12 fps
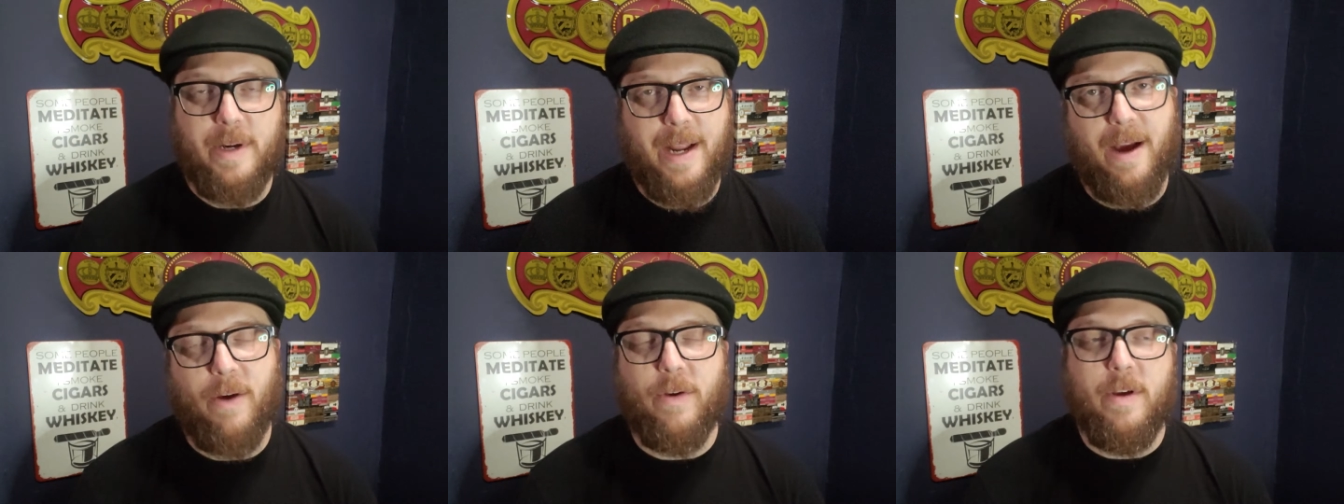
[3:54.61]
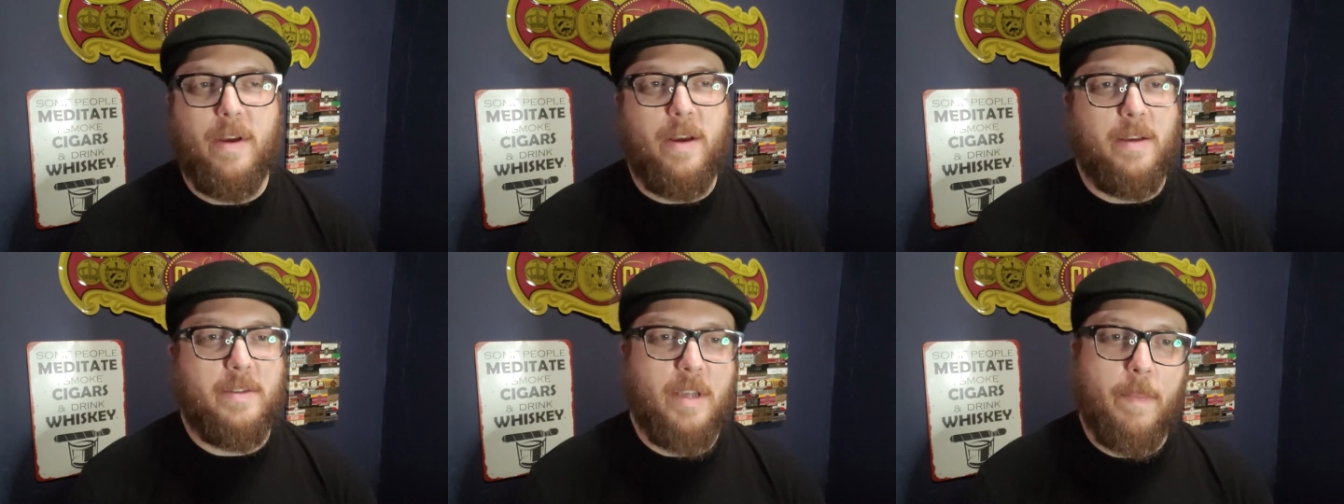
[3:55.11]
Now,
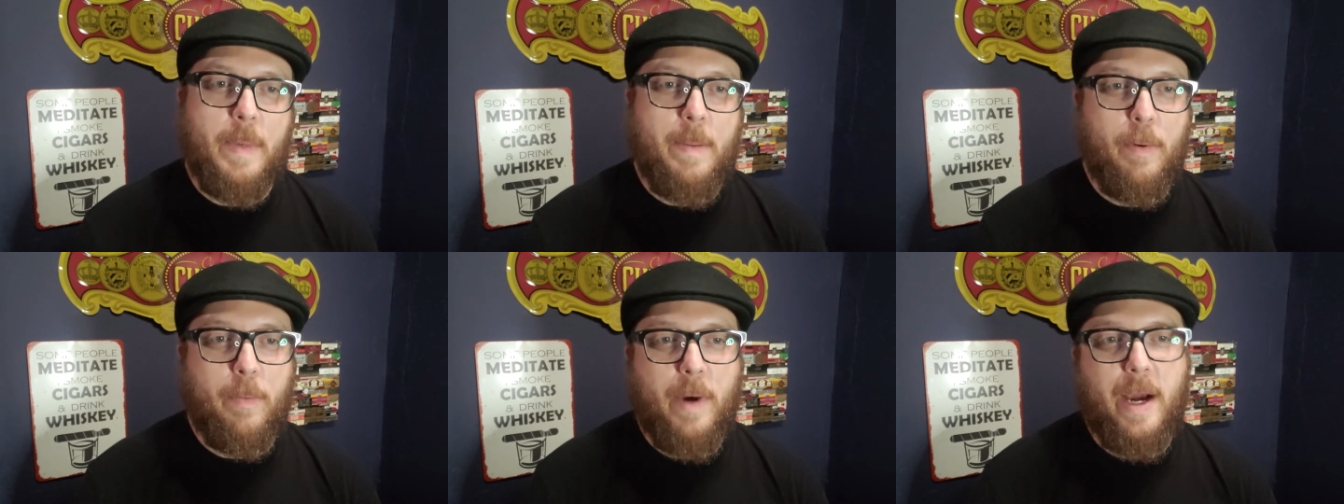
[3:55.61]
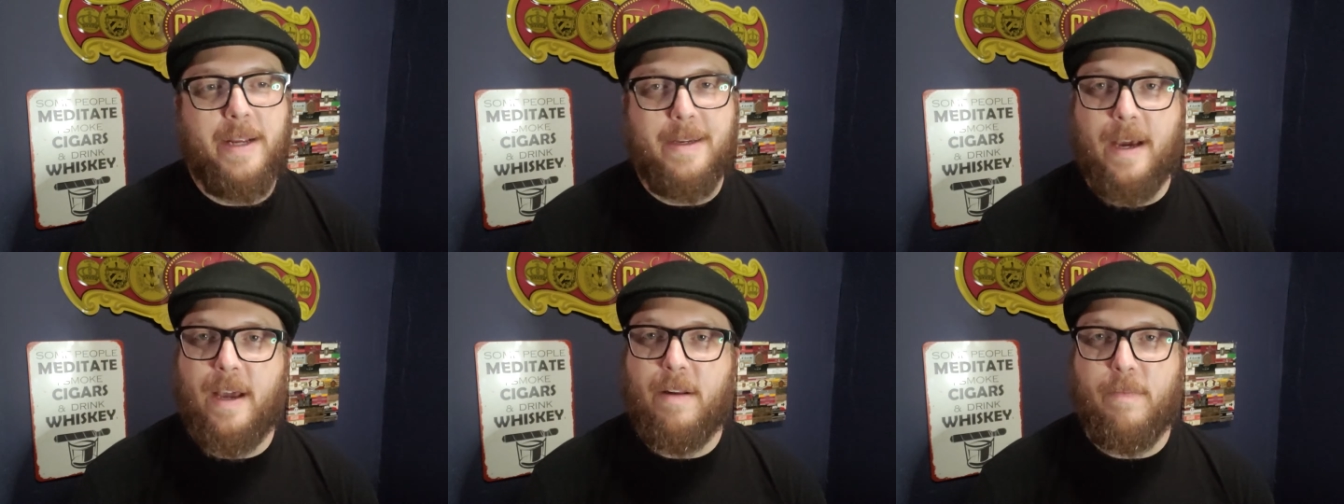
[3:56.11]
some people might
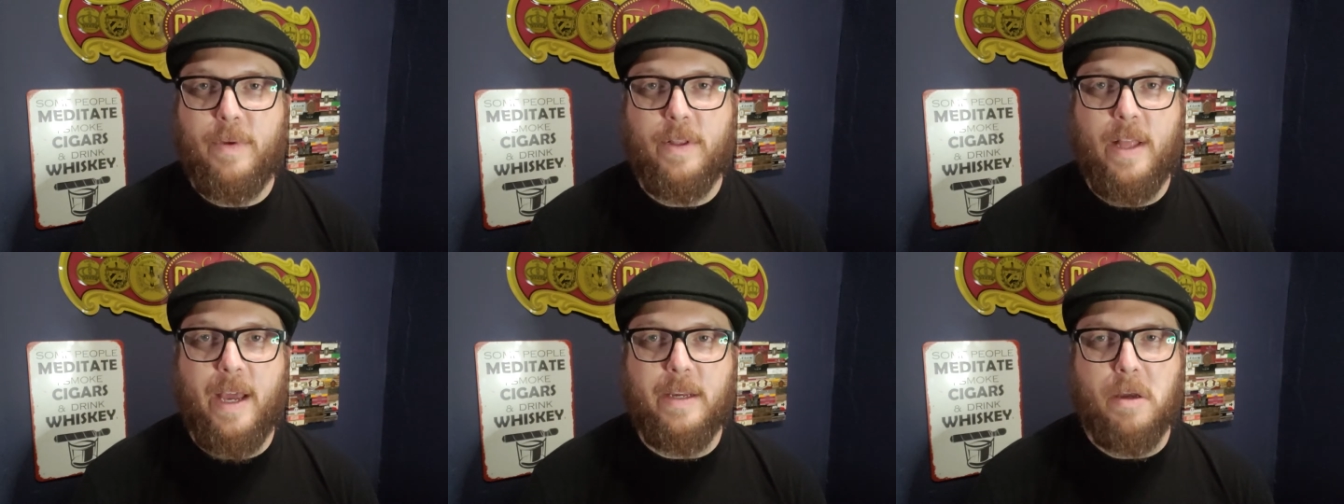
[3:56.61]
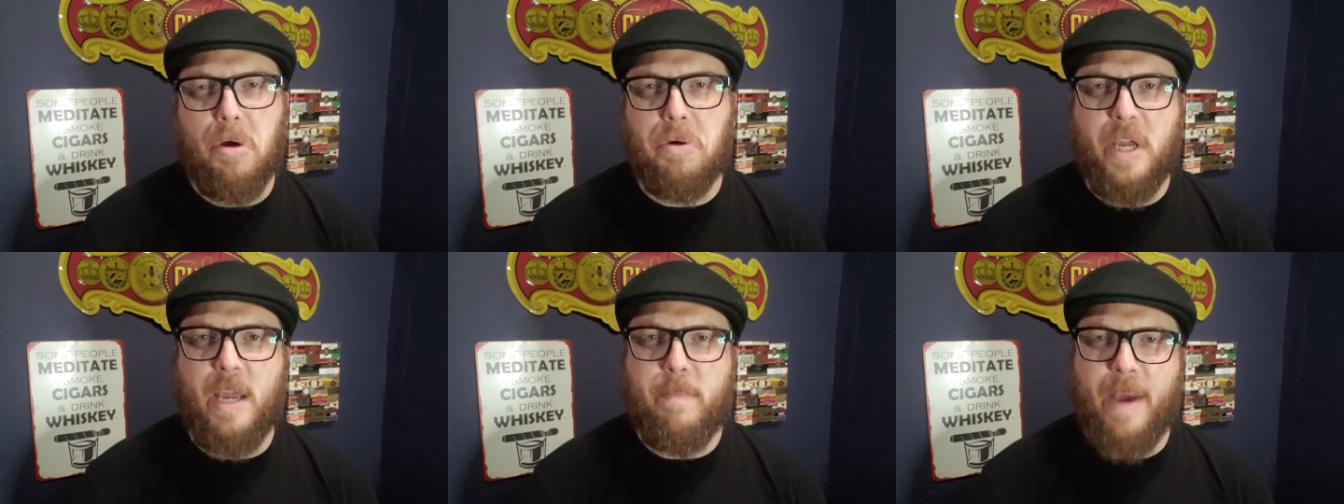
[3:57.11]
kind of be like,
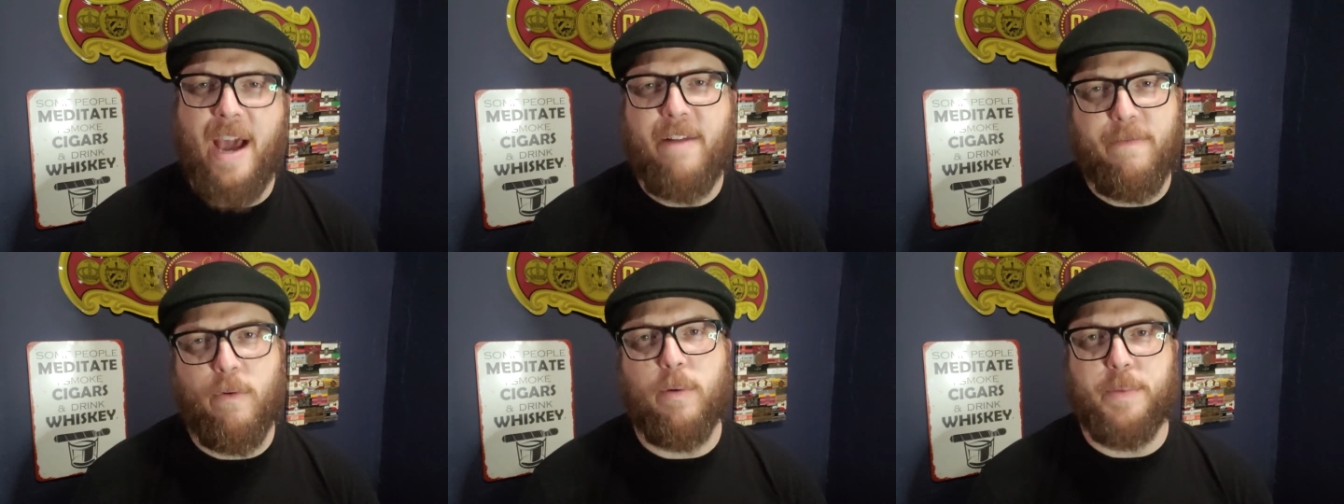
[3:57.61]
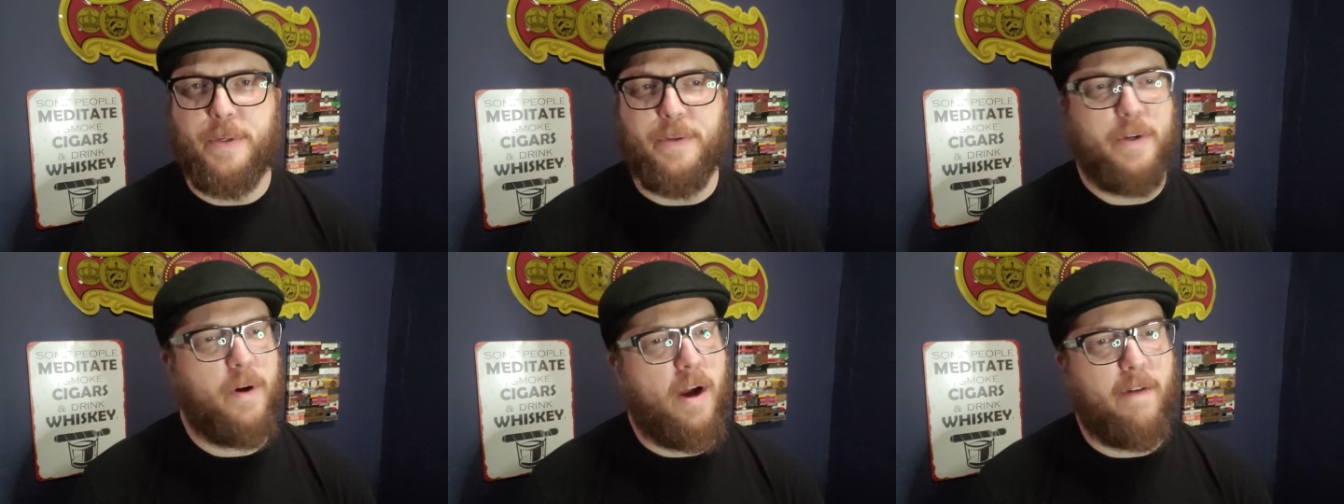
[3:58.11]
okay, bad form,
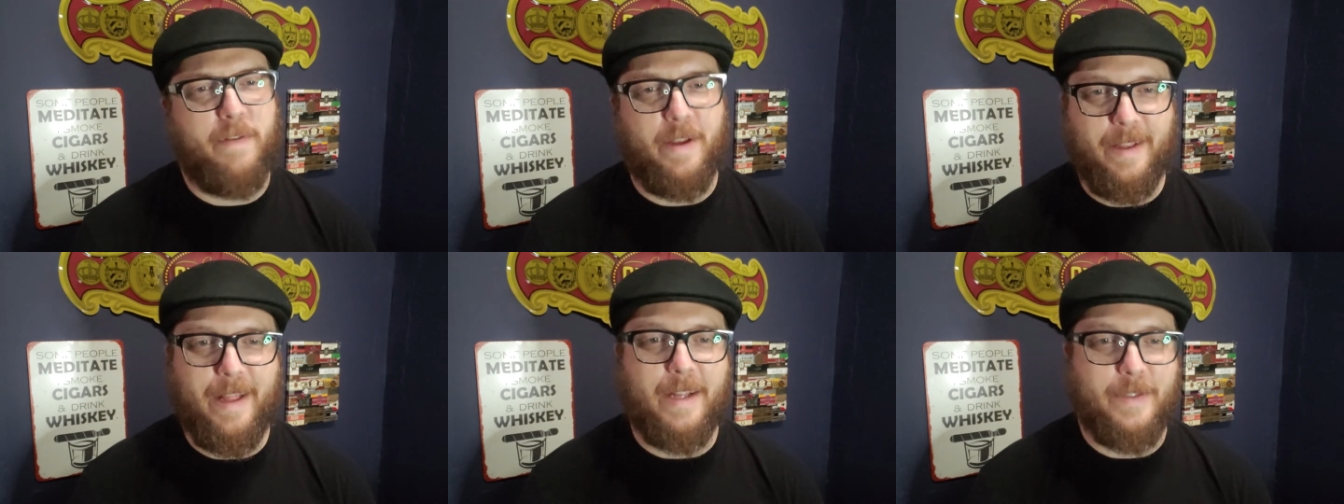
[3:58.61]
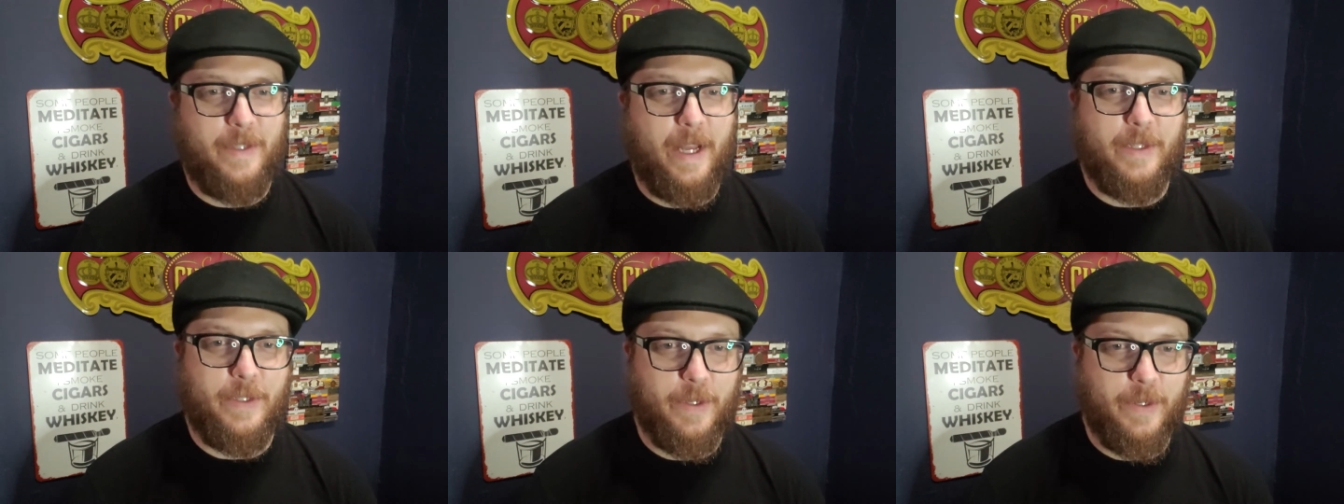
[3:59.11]
dude, you're off. That's